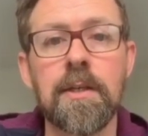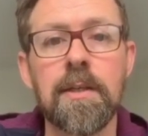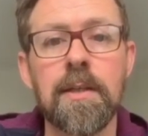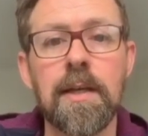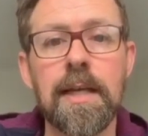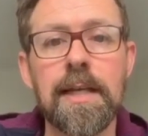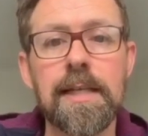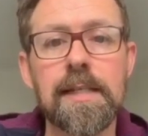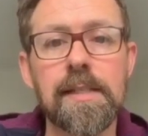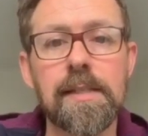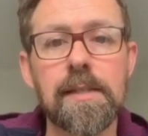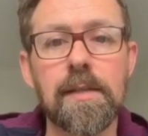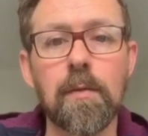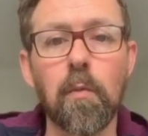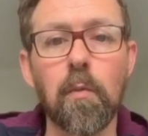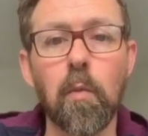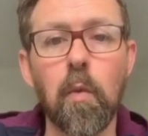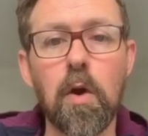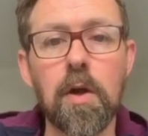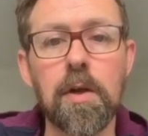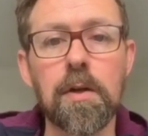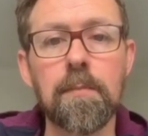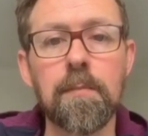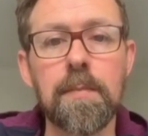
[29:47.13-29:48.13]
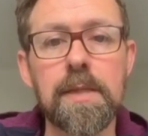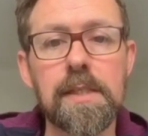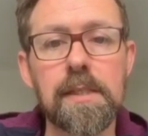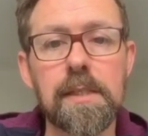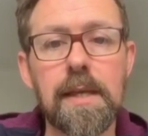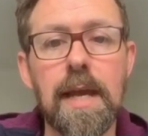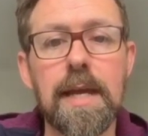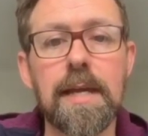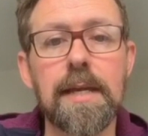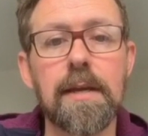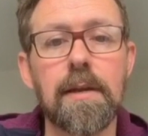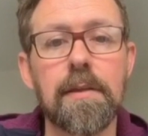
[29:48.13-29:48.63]
And it's the one
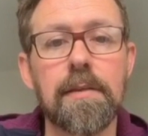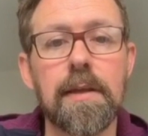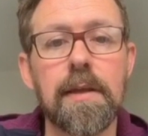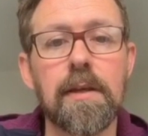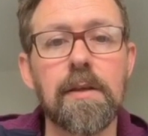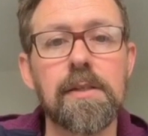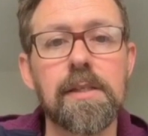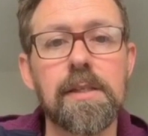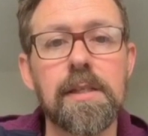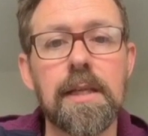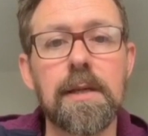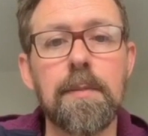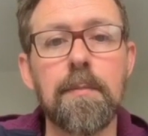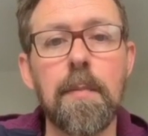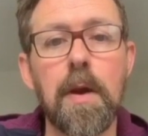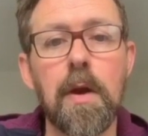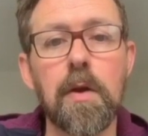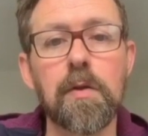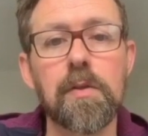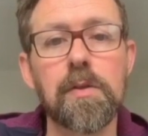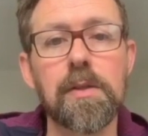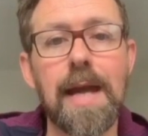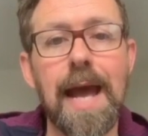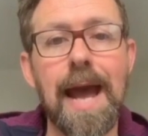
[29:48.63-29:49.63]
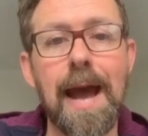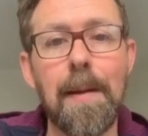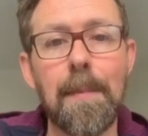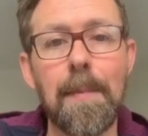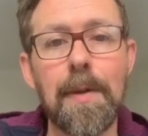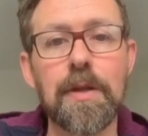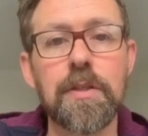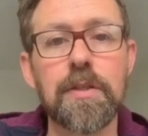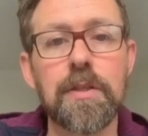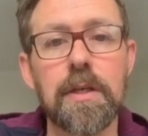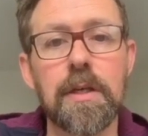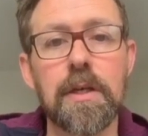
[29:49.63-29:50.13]
mistake I think I see most
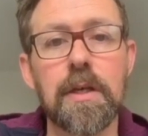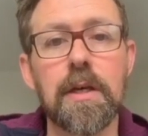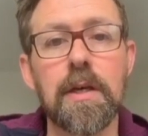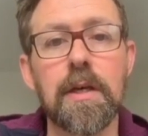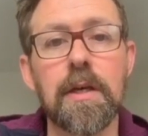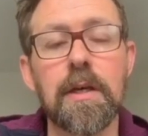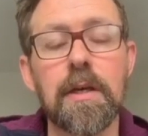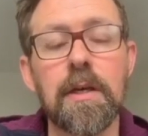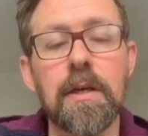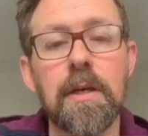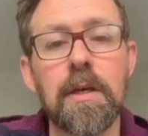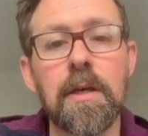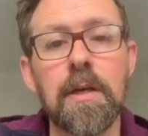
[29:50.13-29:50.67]
amateur